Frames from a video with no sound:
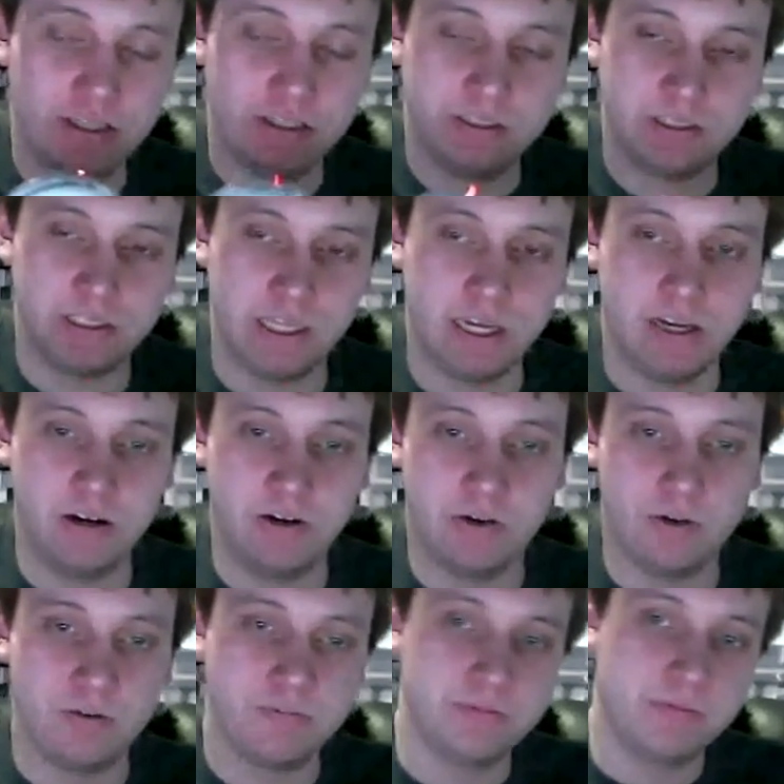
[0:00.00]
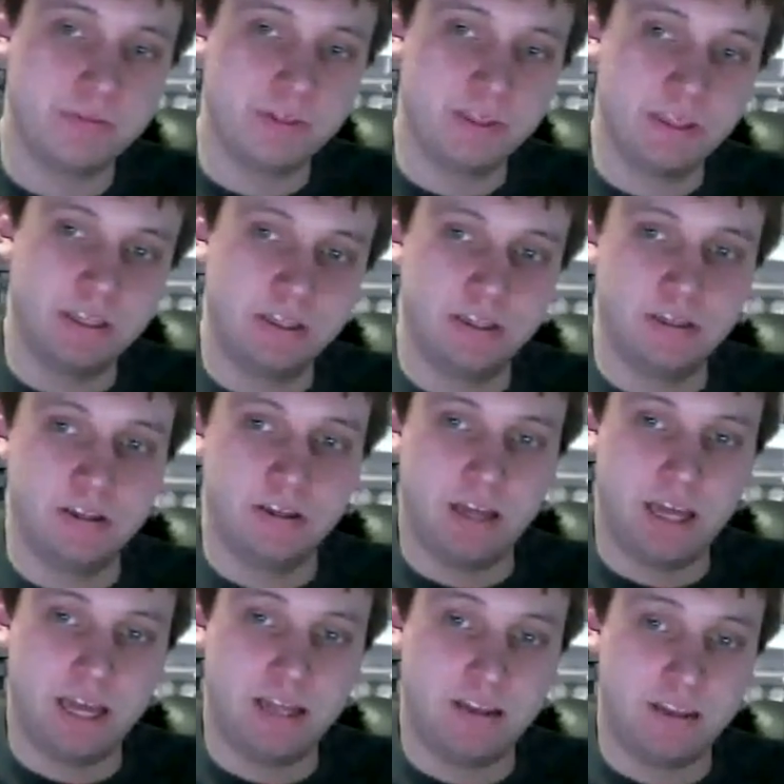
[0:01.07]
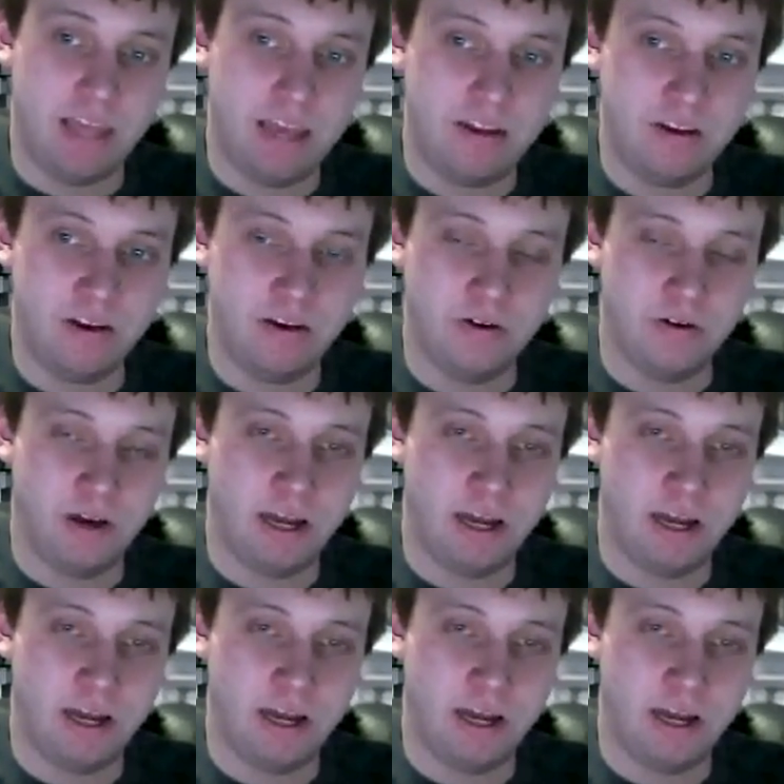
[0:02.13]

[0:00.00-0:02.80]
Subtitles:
So on that note,